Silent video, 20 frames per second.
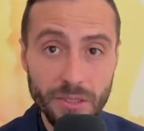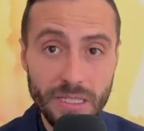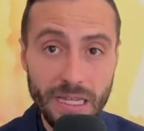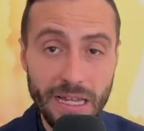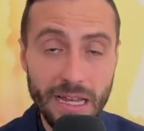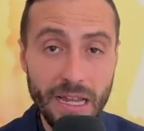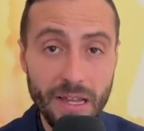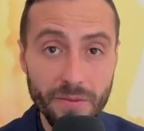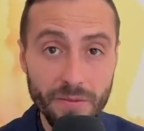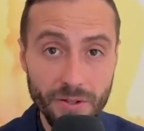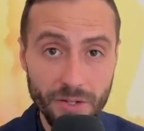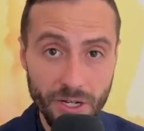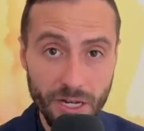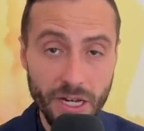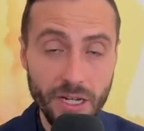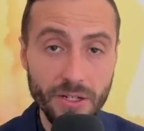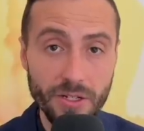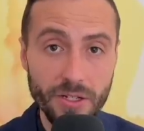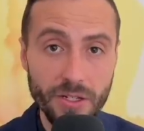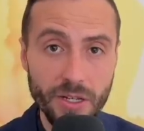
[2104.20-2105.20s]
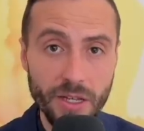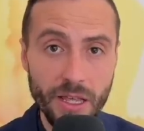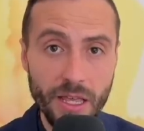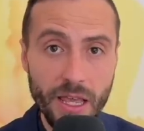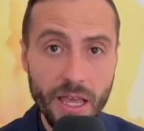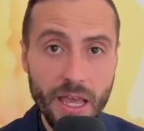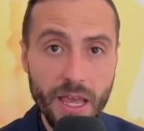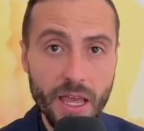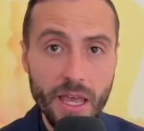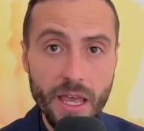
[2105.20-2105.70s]
that have changed.
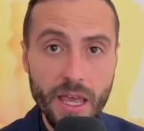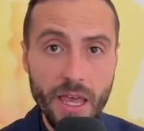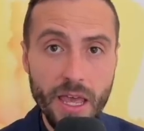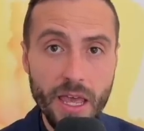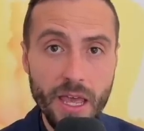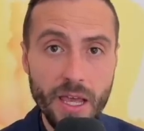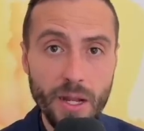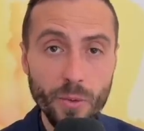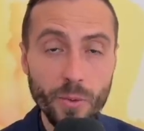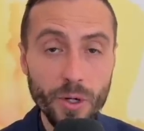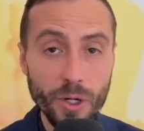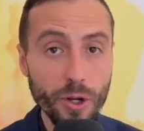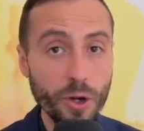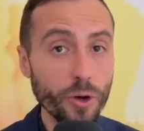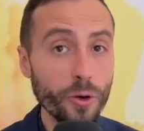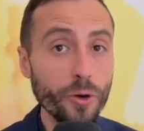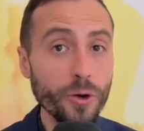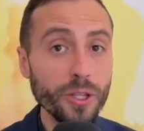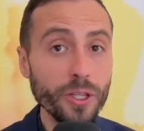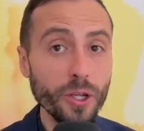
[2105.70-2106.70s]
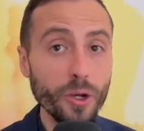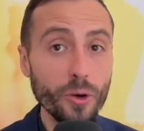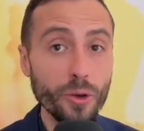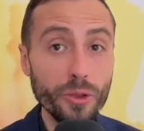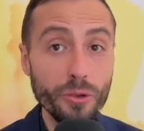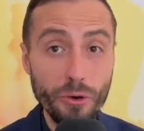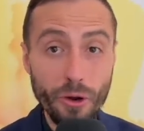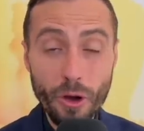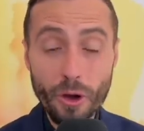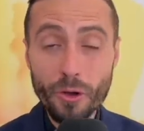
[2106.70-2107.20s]
And we're not going to go
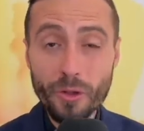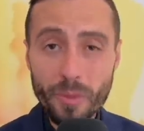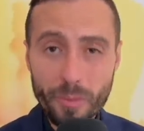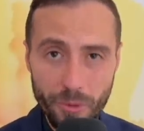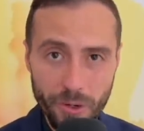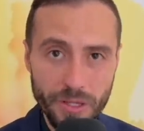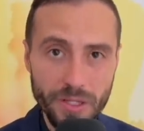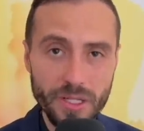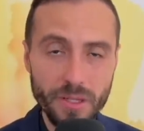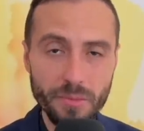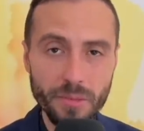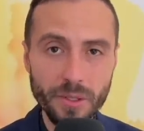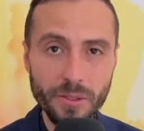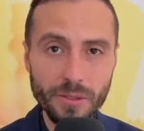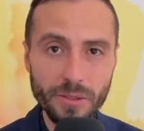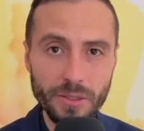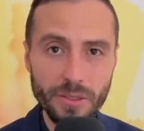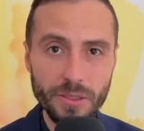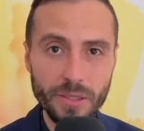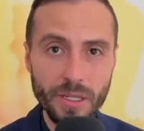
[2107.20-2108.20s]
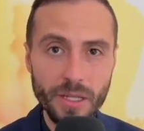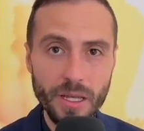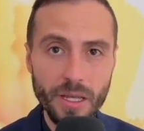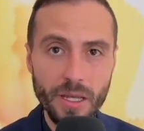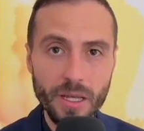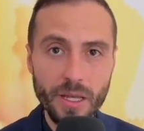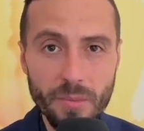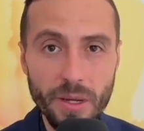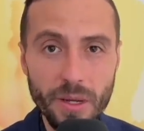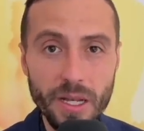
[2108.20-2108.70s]
through all the principles,
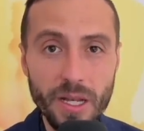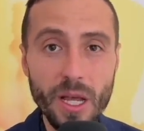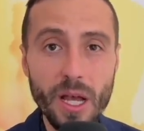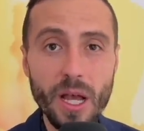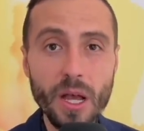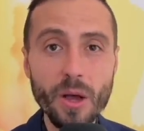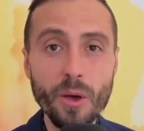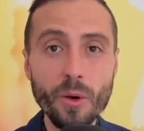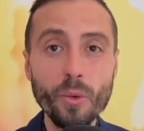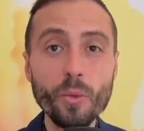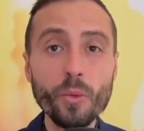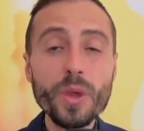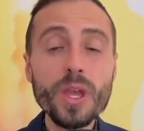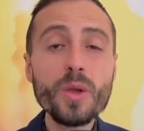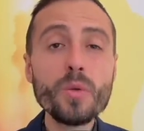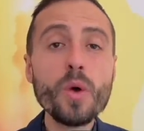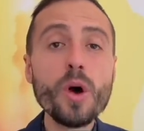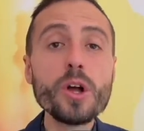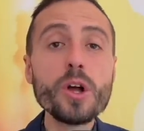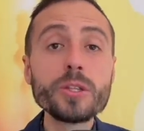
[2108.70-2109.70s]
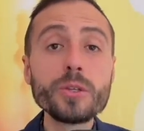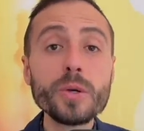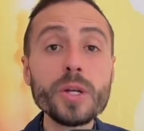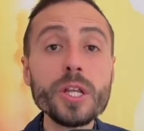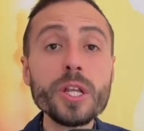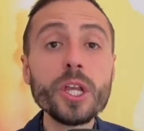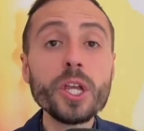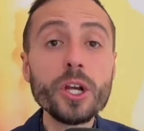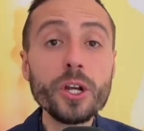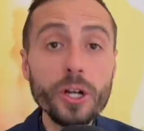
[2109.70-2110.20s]
but we want to
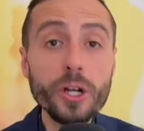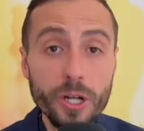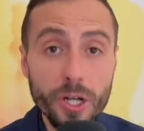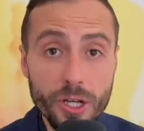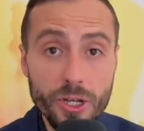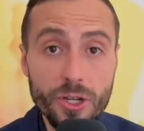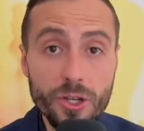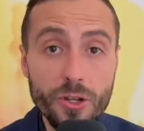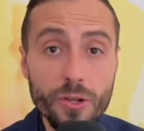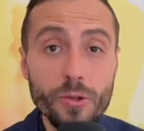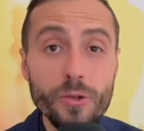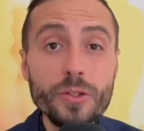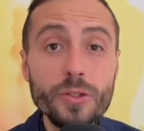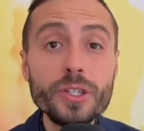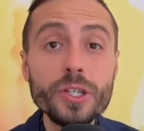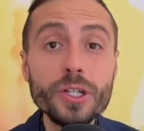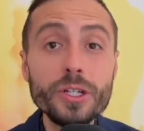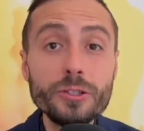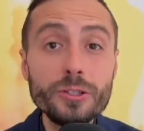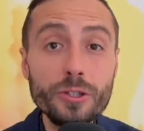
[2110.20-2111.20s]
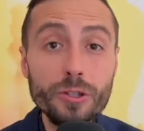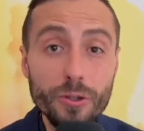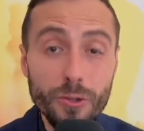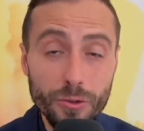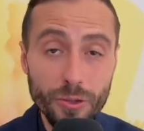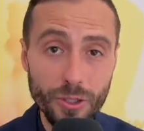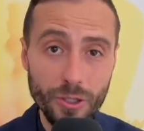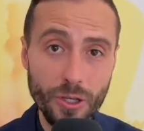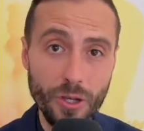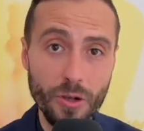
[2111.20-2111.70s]
encourage you to
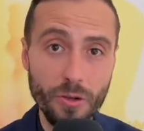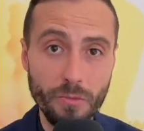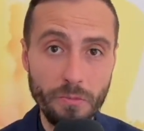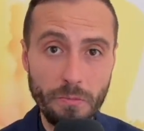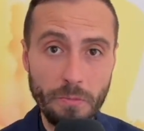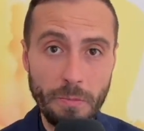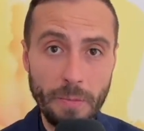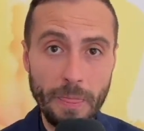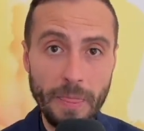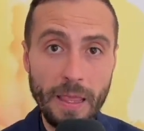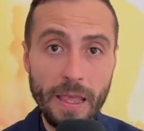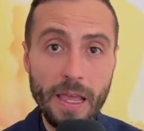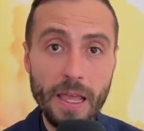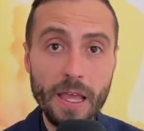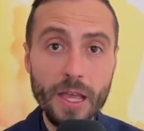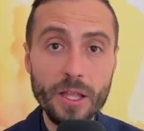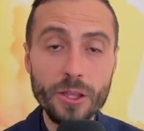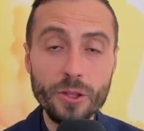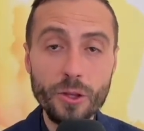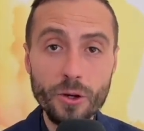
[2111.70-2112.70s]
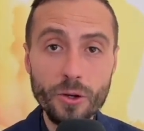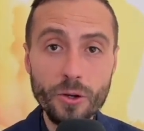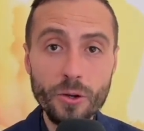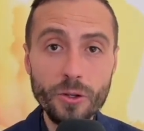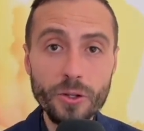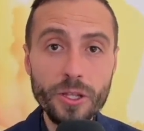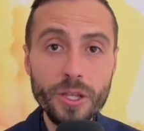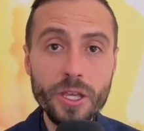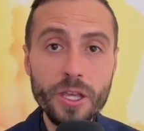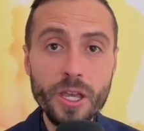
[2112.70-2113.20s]
do so. Not
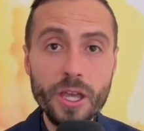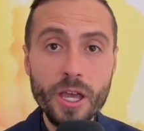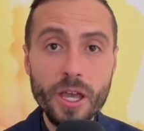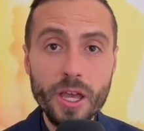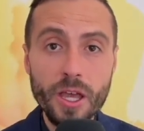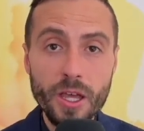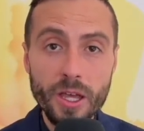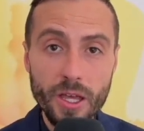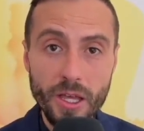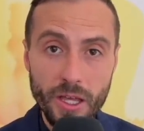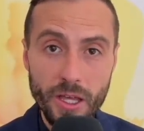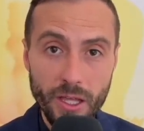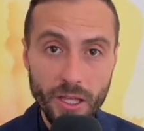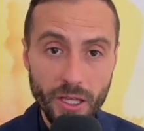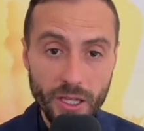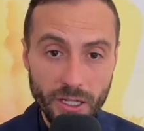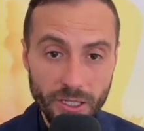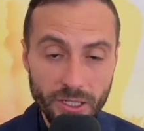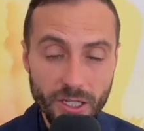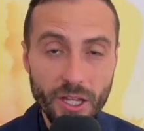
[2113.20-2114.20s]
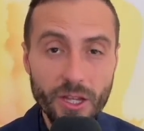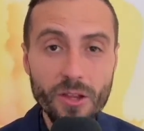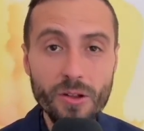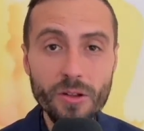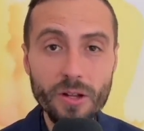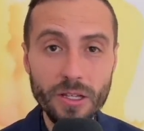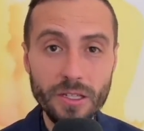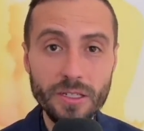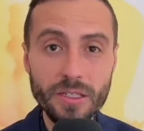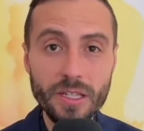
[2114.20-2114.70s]
only
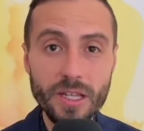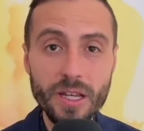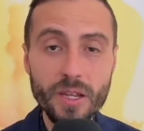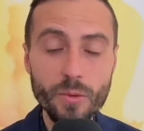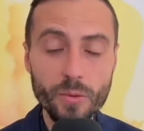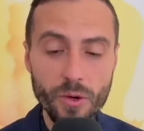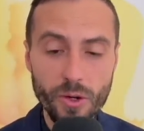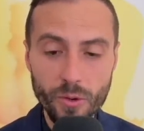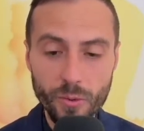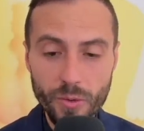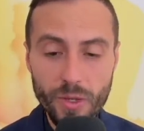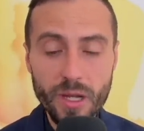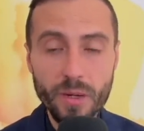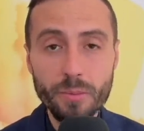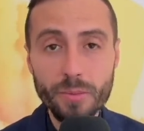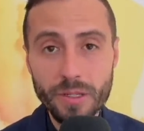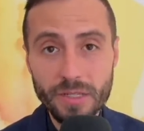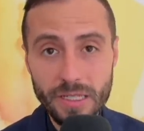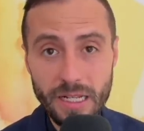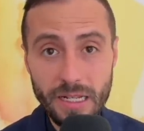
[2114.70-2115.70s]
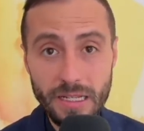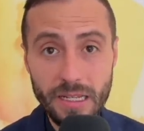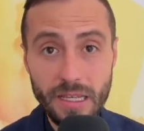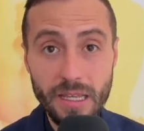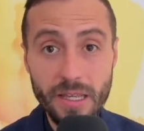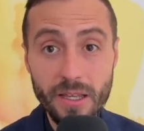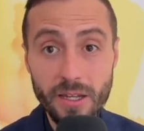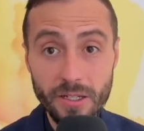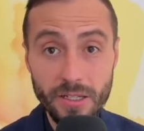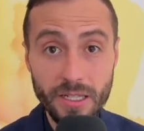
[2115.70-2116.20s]
continue to study what we are presenting
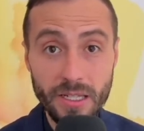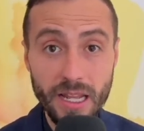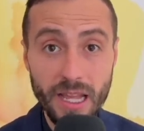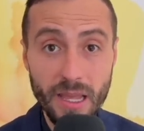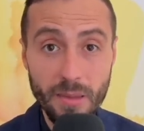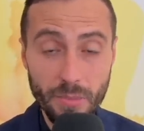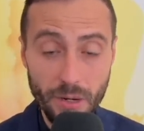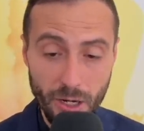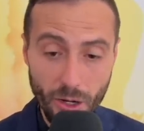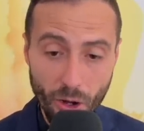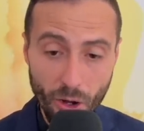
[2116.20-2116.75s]
here today, but